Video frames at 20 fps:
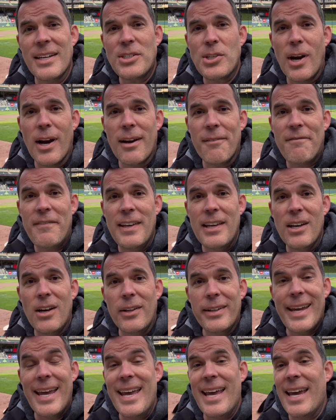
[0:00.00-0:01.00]
Target
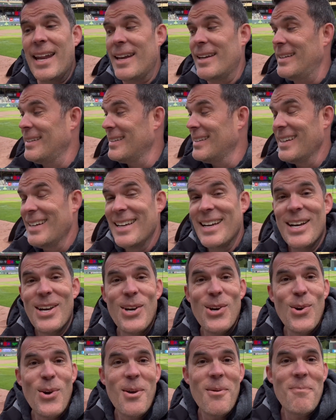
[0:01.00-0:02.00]
Field, and
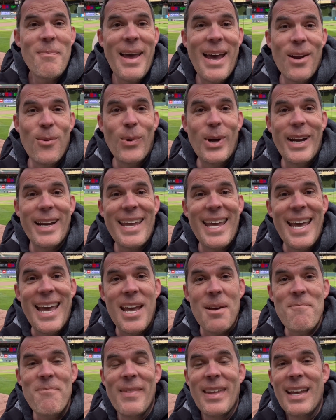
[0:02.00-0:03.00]
what a
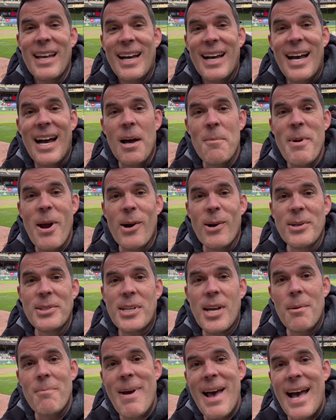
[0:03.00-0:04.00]
game. Mariners
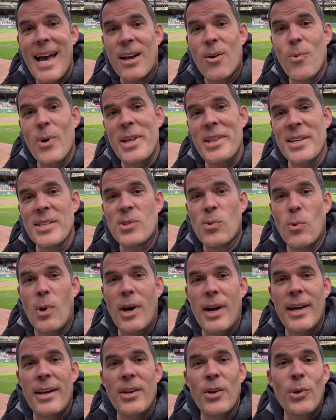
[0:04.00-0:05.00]
come back, win this
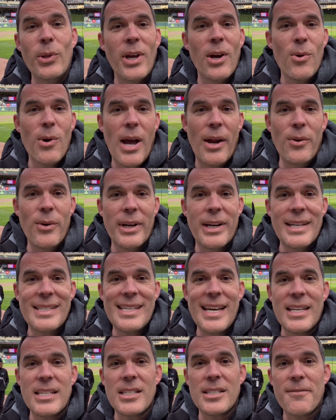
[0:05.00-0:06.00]
one. Julio Rodríguez
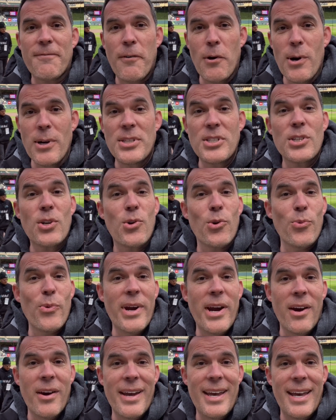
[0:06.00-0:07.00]
has his first
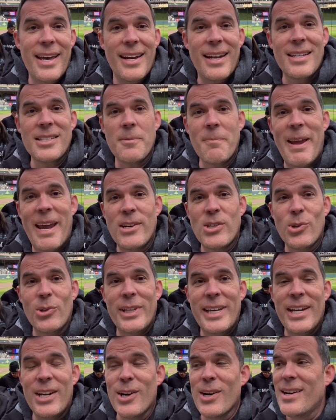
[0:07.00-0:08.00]
career hit as a major
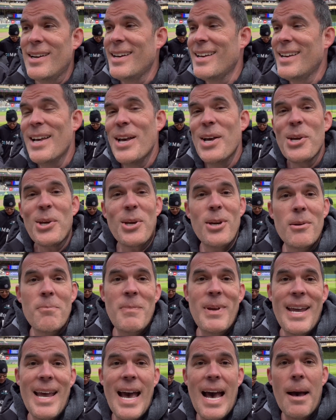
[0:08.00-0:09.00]
leaguer.
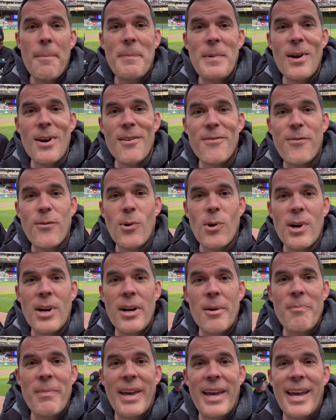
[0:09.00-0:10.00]
Couldn't be happier for
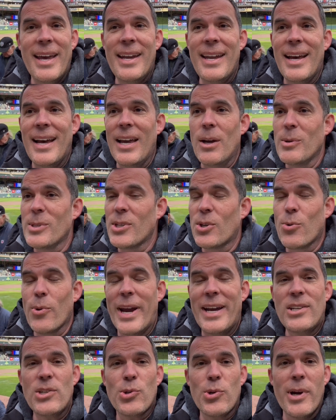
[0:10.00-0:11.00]
him, and it was a
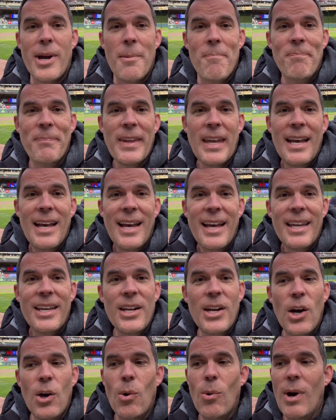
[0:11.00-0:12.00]
great trip.
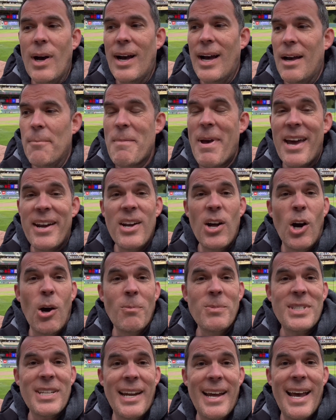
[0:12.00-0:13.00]
You know, I'm heading
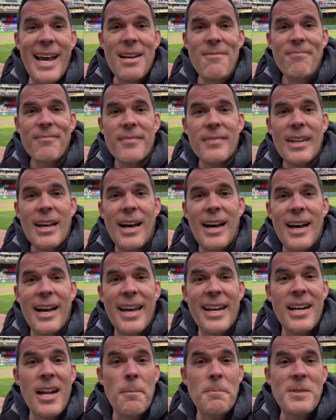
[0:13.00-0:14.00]
home today.
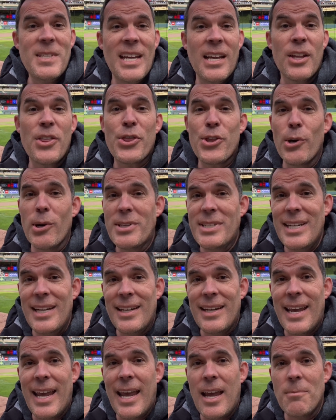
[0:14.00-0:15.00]
Ended up seeing
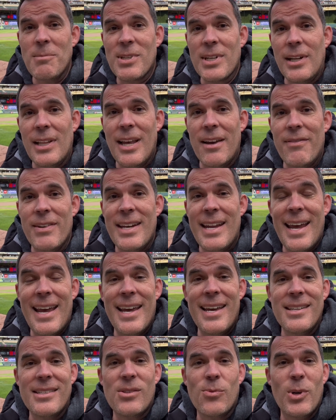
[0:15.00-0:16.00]
13 games in 11
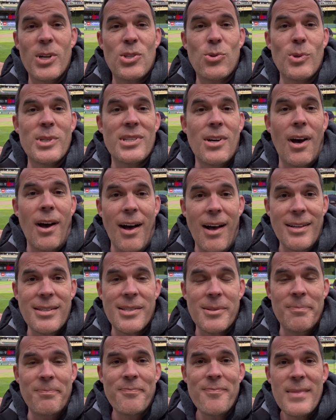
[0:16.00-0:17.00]
days, which was
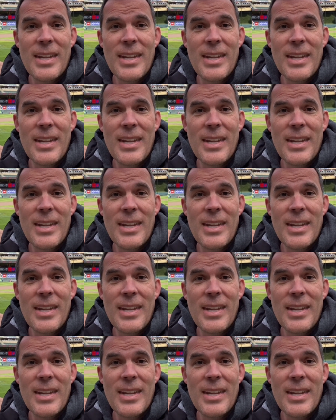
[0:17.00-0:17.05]
awesome.